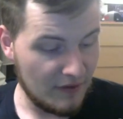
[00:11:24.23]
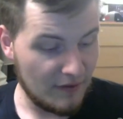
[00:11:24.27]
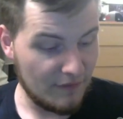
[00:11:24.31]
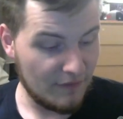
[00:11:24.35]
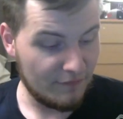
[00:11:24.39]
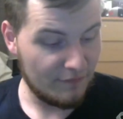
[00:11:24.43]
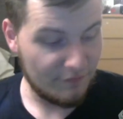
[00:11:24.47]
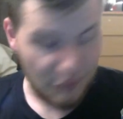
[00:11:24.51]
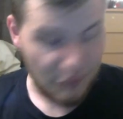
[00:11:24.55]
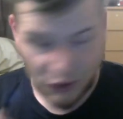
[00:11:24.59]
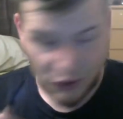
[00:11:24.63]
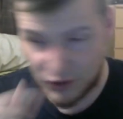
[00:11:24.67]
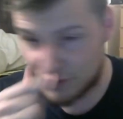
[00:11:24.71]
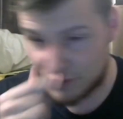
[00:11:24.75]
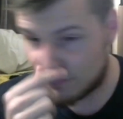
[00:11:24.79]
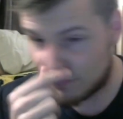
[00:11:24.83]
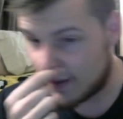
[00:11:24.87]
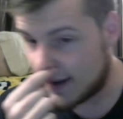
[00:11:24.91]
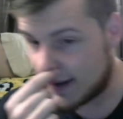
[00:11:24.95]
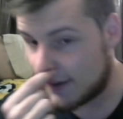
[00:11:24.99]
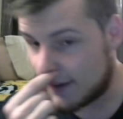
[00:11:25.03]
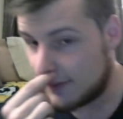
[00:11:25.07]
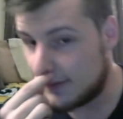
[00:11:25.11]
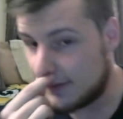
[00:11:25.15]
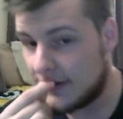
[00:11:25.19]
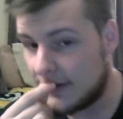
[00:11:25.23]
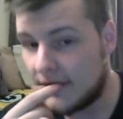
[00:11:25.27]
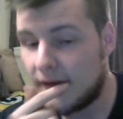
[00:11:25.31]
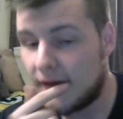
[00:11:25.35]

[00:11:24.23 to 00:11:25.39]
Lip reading: first round,